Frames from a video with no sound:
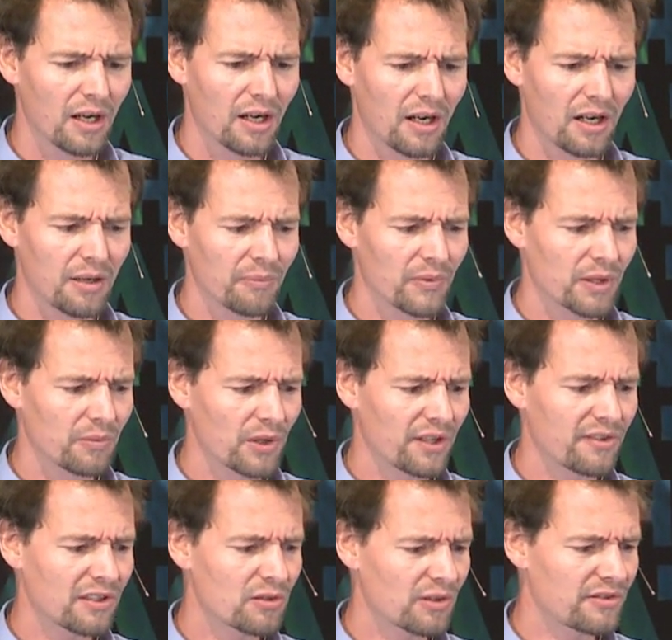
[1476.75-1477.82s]
um, what
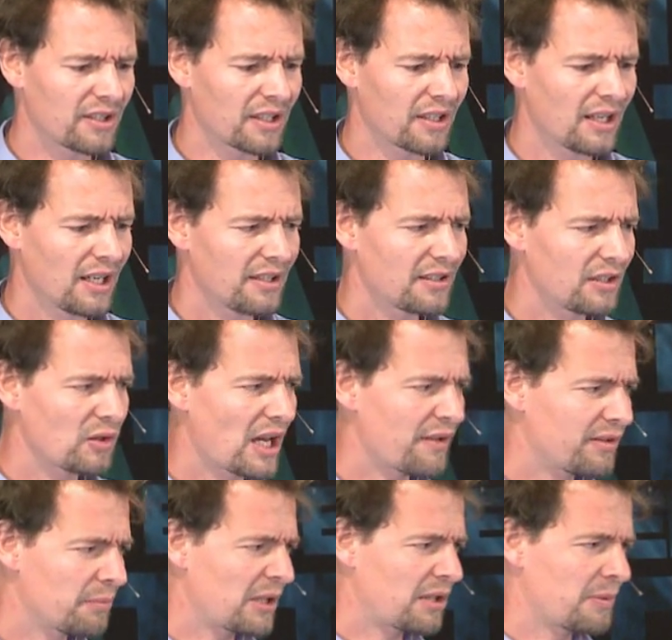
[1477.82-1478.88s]
is interesting that you have
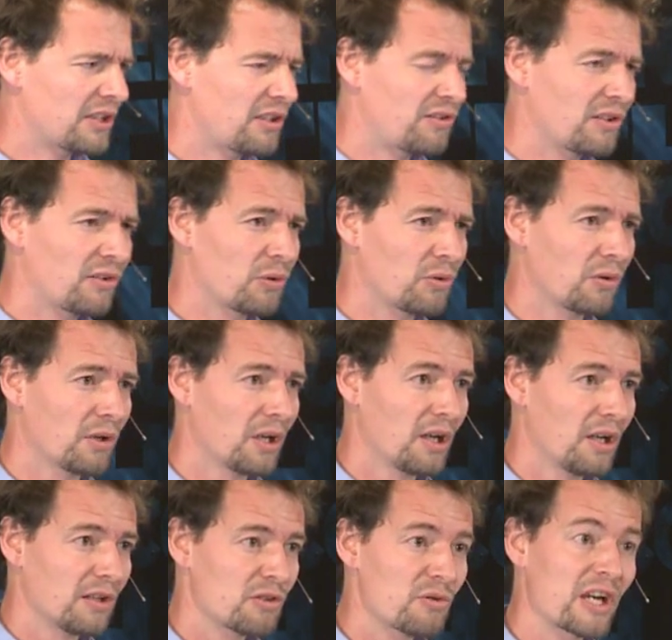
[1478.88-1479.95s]
the mathematicians who
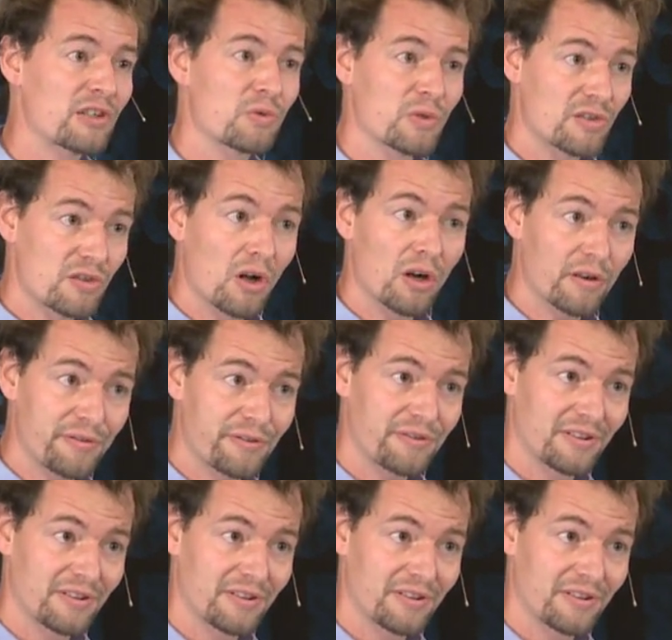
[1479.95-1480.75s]
try to resolve